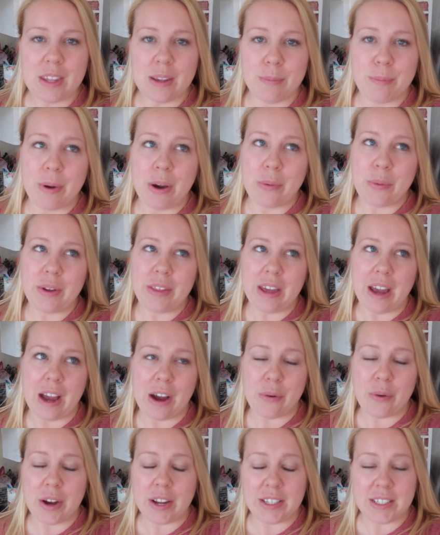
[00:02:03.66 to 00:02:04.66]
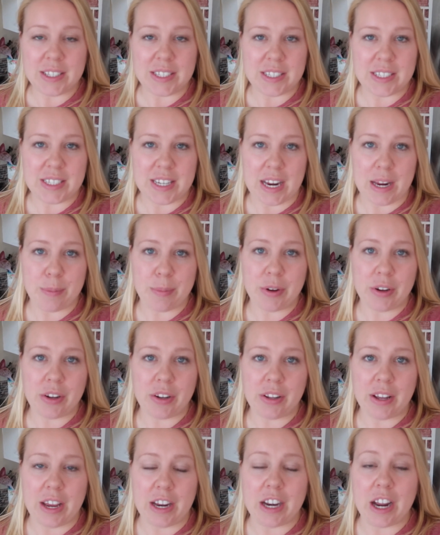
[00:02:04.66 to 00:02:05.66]
but with how
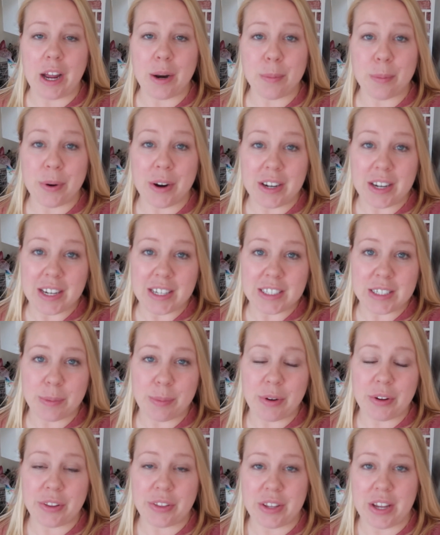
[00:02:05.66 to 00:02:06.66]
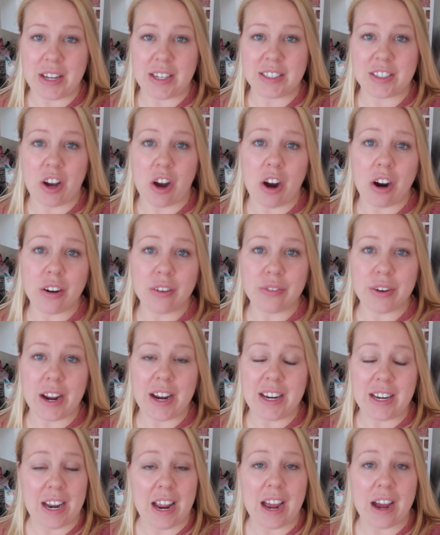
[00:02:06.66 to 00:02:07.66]
unstable and unpredictable things are
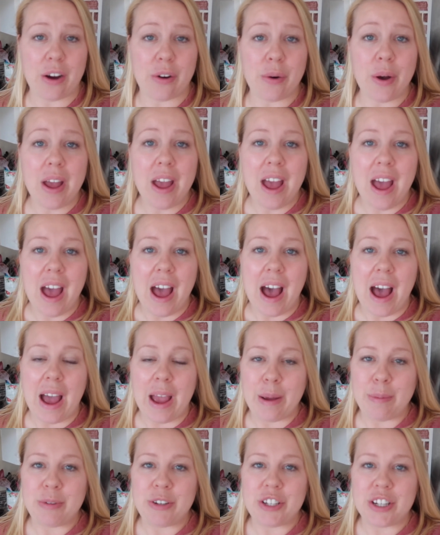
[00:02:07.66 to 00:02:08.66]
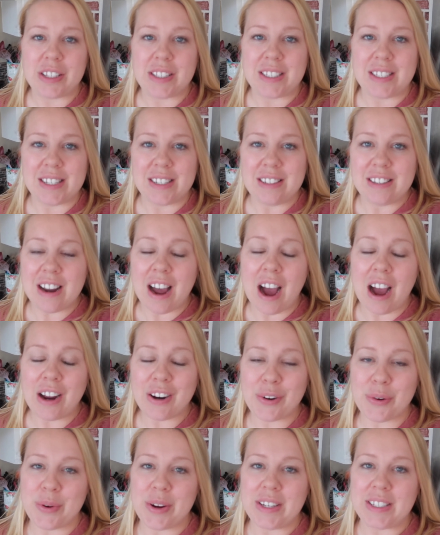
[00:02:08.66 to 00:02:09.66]
right now, I'm just
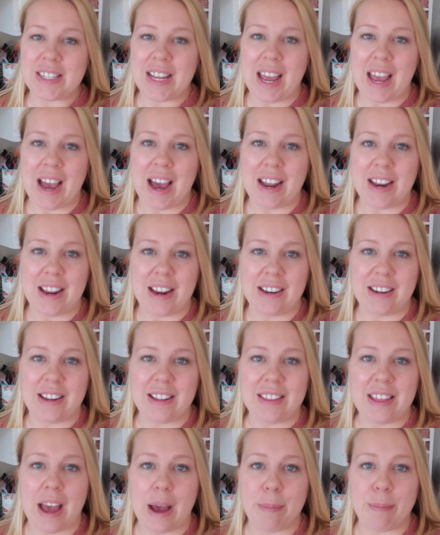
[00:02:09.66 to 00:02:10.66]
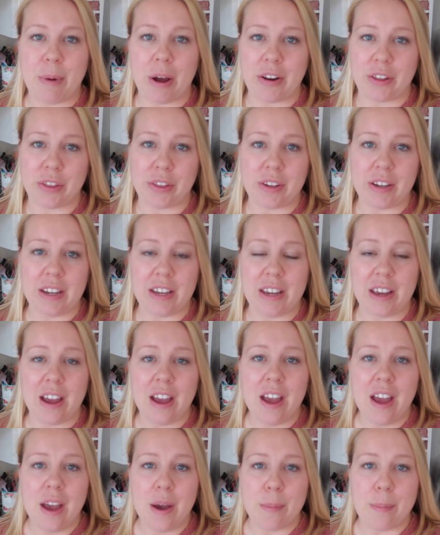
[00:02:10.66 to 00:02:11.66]
not going to add in that
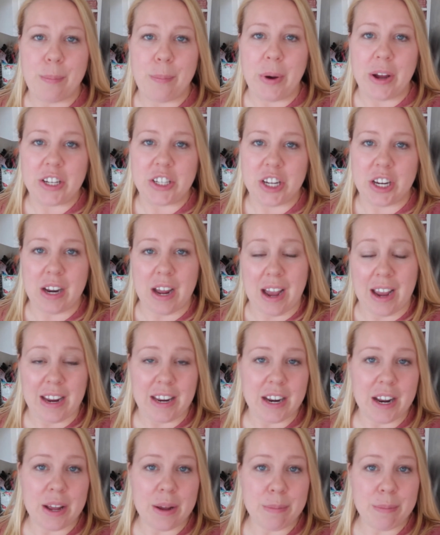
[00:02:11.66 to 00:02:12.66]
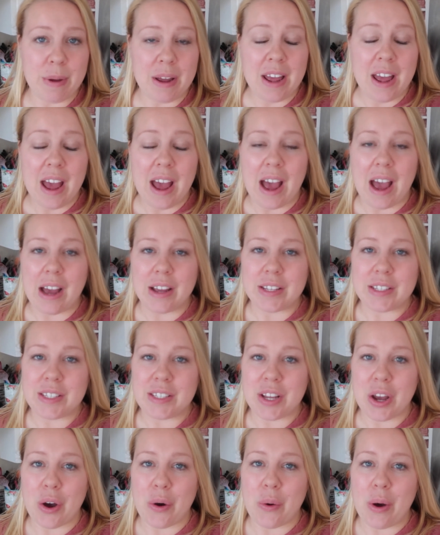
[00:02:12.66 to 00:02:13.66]
monthly budget item.
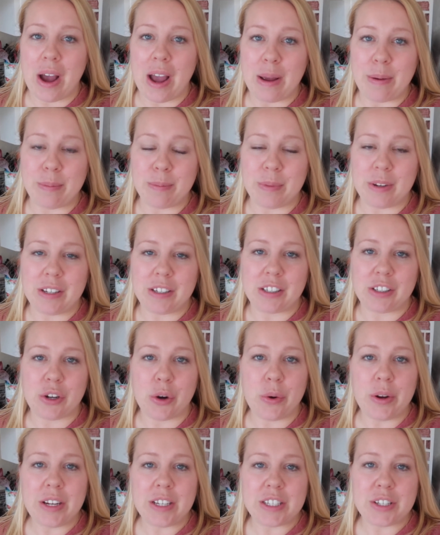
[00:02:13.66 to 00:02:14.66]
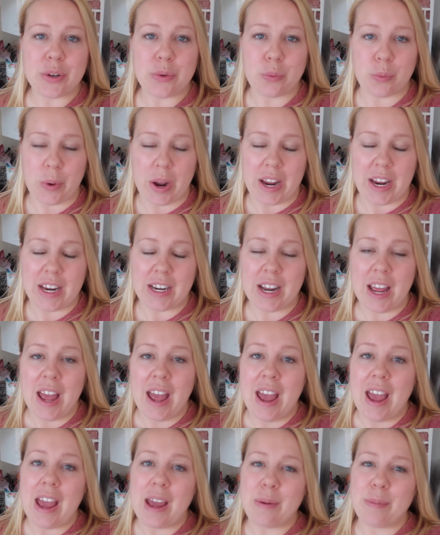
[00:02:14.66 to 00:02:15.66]
So I'm going to wait,
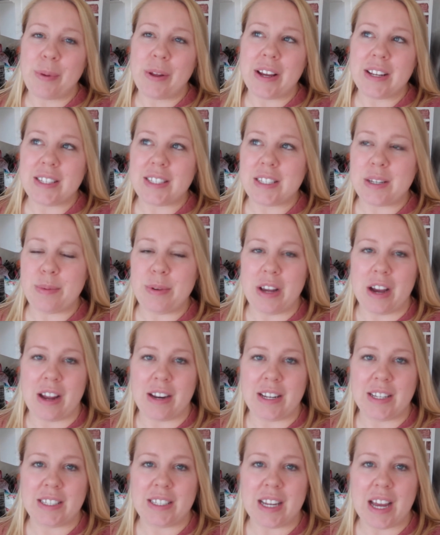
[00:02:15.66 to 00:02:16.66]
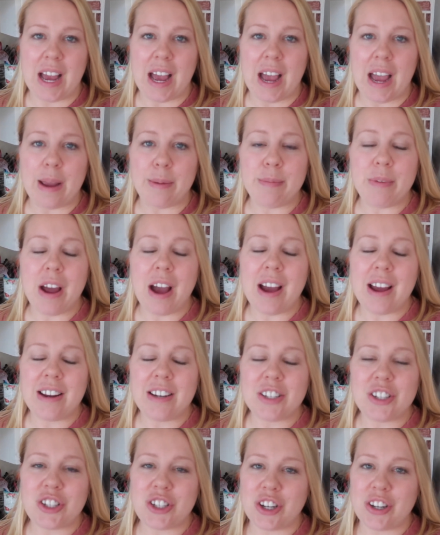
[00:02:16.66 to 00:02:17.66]
and plus, to be honest, I'm
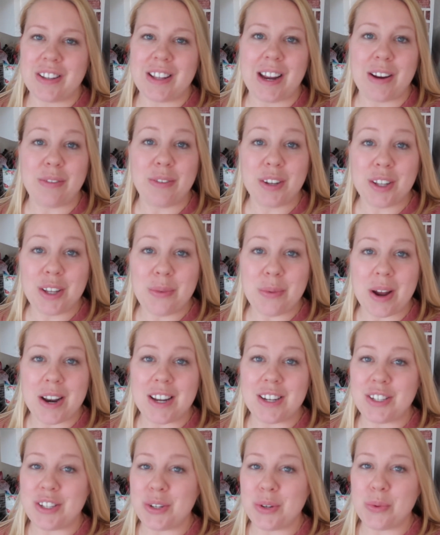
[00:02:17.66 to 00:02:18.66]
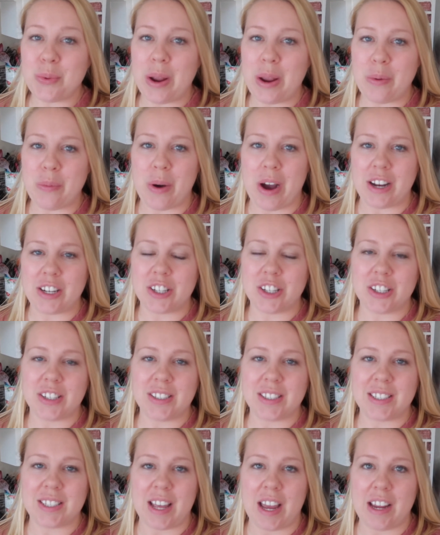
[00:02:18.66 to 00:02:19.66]
not sure that I really want to do Weight
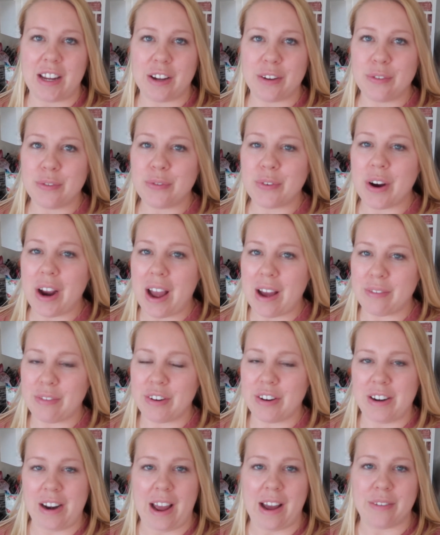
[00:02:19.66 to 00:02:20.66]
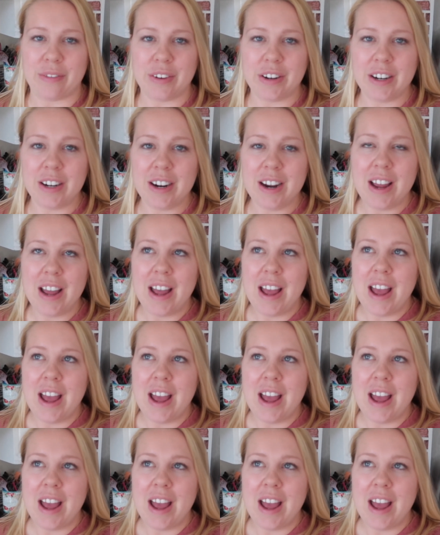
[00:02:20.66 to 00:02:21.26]
Watchers like forever and ever.